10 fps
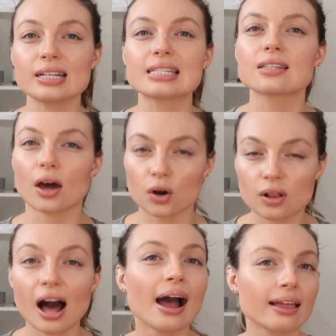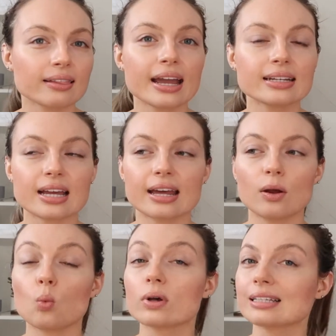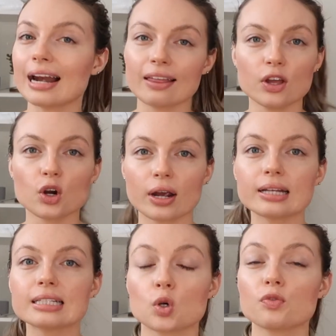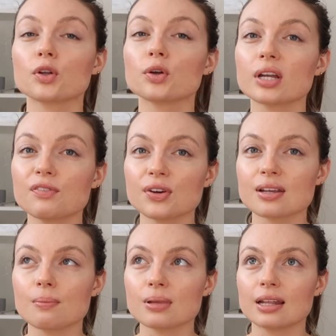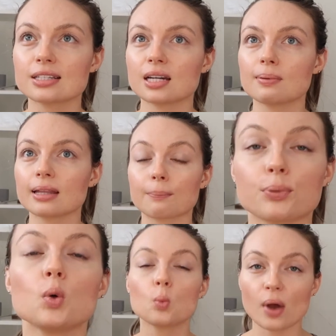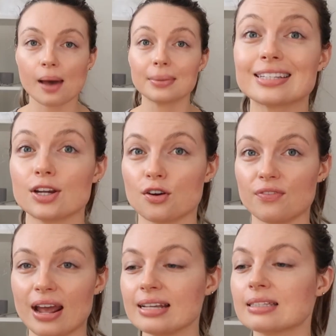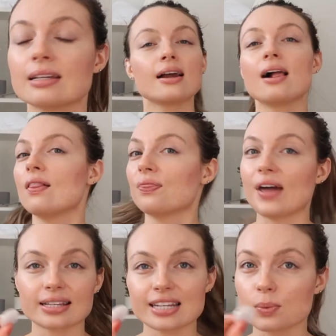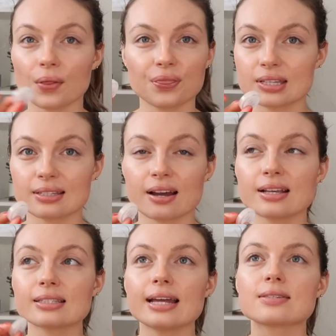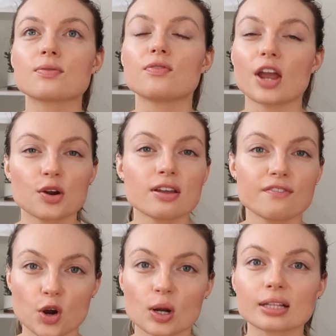subtle highlight, and it wasn't anything crazy. So if you're looking for something that's gonna be like boom, wham, it's in your face, that's not what this does. It's very, very